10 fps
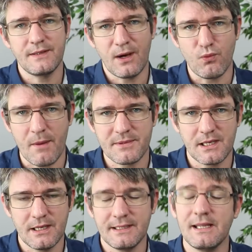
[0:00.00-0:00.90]
to that
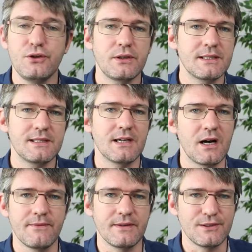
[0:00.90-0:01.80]
website and then you can
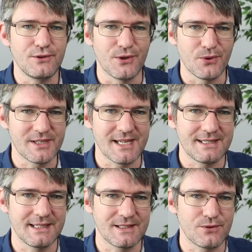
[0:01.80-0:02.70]
dive into those
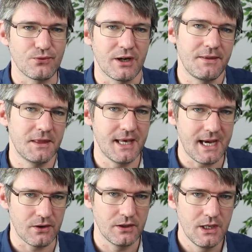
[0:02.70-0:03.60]
settings right
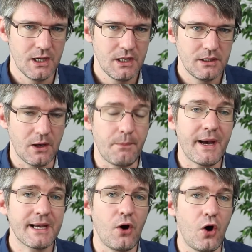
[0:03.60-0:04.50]
there. Now
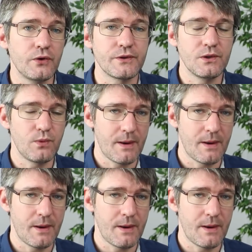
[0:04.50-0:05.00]
back onto the